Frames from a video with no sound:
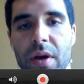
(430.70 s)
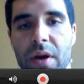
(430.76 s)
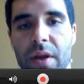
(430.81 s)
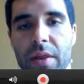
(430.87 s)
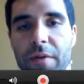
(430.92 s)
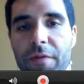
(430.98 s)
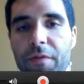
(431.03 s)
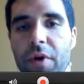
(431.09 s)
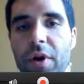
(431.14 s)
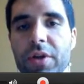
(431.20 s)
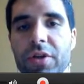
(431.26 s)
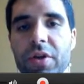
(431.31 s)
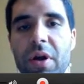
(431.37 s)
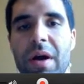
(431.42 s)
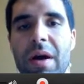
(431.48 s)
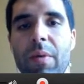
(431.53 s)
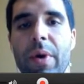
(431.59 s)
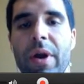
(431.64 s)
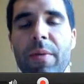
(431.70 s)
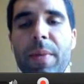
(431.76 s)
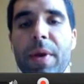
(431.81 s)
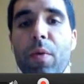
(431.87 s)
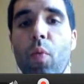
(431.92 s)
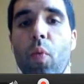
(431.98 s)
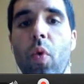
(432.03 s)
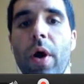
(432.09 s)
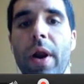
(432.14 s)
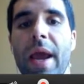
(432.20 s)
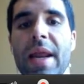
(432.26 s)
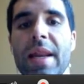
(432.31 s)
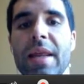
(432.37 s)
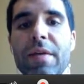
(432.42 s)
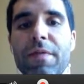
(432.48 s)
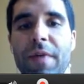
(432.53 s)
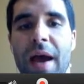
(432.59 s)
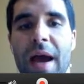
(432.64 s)
the front squat weight will be
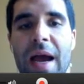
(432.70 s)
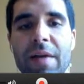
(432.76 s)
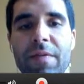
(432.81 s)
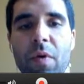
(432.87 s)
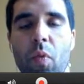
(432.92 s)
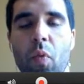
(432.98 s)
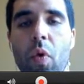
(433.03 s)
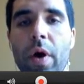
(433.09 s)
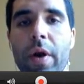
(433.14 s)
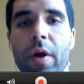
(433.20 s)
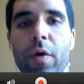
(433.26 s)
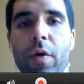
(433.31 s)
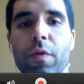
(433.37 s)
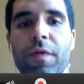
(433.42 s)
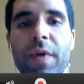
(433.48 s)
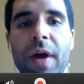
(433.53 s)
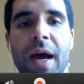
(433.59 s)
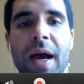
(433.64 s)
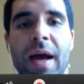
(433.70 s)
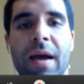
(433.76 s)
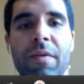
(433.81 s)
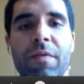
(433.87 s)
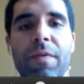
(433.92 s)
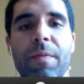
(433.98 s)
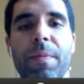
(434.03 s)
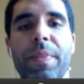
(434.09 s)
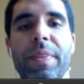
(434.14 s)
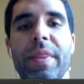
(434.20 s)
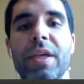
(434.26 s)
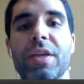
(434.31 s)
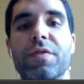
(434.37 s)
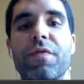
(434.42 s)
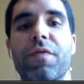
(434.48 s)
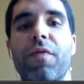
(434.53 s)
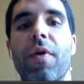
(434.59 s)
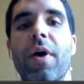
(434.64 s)
185 and 105. These
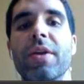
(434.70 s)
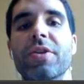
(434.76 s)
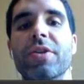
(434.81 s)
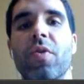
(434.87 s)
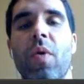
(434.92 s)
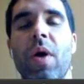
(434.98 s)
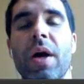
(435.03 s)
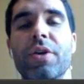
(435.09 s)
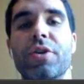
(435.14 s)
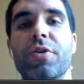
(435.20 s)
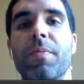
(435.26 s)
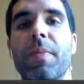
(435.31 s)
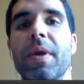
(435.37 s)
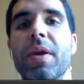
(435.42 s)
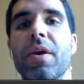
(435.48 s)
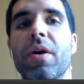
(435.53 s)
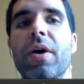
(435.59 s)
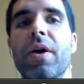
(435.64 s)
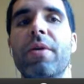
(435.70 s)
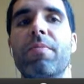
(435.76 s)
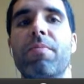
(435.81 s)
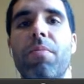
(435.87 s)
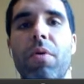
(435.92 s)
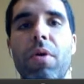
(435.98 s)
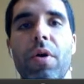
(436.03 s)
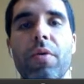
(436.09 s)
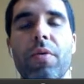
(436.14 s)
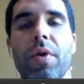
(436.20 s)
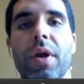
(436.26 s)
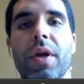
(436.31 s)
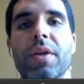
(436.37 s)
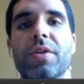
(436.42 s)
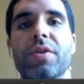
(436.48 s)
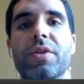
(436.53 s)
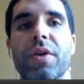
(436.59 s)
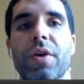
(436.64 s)
front squats should be unbroken.
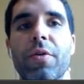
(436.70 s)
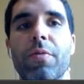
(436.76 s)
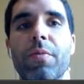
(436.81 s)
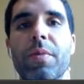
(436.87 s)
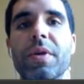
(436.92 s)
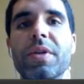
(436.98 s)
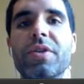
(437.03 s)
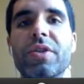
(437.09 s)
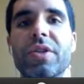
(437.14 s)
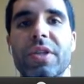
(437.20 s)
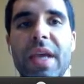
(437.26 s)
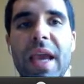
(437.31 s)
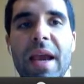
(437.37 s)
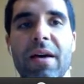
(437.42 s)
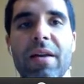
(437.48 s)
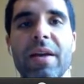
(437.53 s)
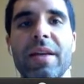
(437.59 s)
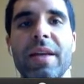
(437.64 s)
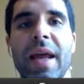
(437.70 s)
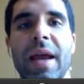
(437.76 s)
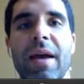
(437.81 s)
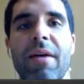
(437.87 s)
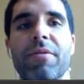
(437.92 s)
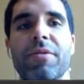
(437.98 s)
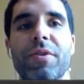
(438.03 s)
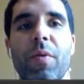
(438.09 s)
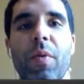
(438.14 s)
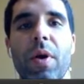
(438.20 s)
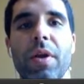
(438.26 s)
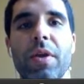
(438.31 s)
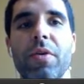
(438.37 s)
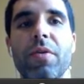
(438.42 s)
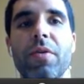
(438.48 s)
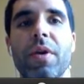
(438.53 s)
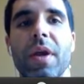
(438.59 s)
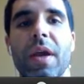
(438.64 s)
So scale it down to where
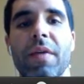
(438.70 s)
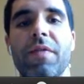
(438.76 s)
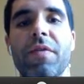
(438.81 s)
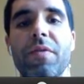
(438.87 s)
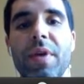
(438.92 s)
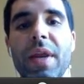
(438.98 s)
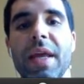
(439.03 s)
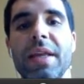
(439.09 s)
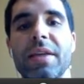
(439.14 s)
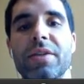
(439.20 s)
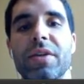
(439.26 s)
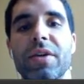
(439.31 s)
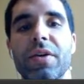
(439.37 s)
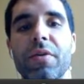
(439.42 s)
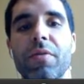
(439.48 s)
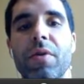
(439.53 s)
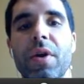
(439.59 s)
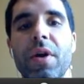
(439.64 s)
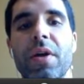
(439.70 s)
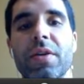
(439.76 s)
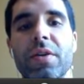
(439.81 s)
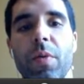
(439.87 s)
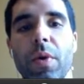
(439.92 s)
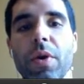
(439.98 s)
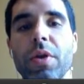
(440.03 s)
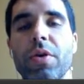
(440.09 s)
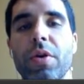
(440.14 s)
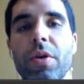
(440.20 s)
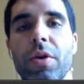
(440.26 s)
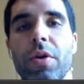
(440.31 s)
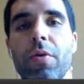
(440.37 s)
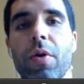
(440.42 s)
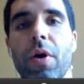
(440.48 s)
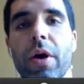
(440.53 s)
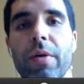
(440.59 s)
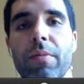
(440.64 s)
you, if you need to where you can
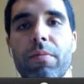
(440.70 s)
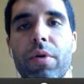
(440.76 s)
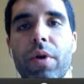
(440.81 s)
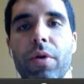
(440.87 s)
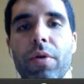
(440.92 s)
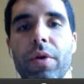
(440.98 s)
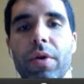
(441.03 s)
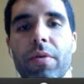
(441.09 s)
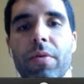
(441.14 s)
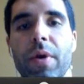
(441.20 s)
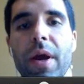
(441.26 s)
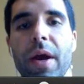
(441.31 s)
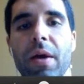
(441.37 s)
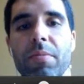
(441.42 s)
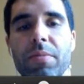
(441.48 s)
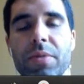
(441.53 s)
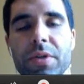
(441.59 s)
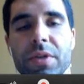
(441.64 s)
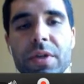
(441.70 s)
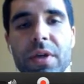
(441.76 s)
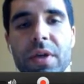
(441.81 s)
do unbroken reps.